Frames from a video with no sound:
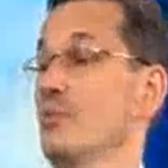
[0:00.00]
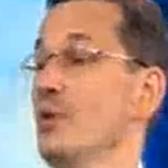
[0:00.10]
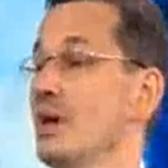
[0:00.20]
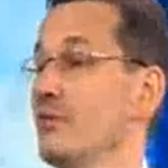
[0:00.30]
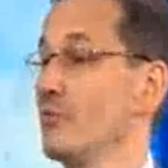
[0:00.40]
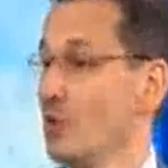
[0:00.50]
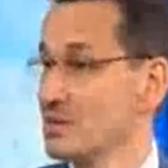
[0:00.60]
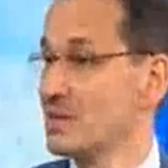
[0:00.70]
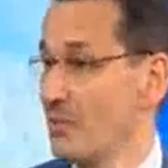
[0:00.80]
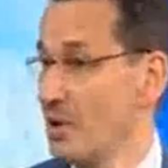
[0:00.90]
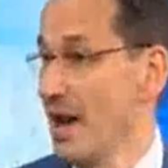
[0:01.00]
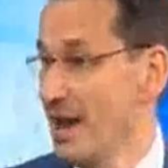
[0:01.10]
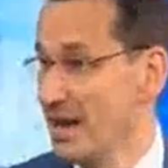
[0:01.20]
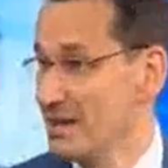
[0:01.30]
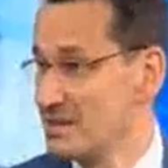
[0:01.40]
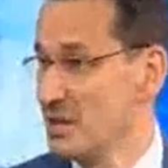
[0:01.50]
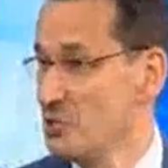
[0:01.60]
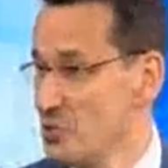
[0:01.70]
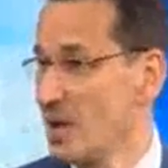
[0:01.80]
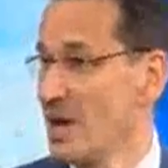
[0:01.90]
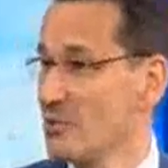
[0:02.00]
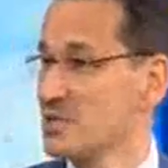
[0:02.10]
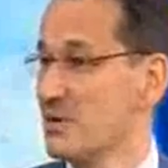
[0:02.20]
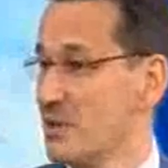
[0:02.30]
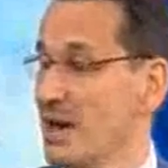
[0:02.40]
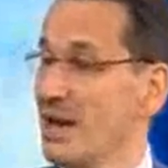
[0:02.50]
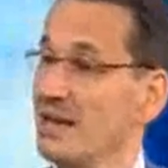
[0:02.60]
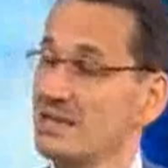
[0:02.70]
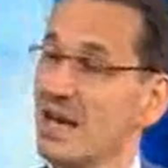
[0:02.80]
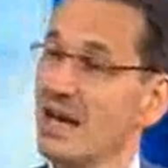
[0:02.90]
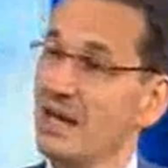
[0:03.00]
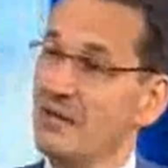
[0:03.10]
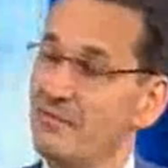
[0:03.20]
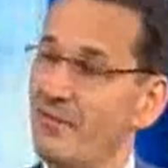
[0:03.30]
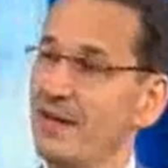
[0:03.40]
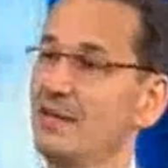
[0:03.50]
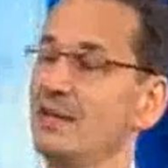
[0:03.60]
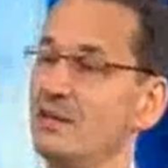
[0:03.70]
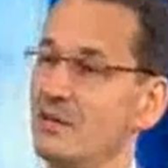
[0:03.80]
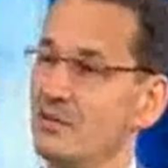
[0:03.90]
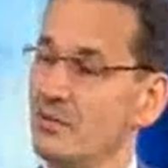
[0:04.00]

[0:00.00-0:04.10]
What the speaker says: We have lost our allies. The UK was our allies in fighting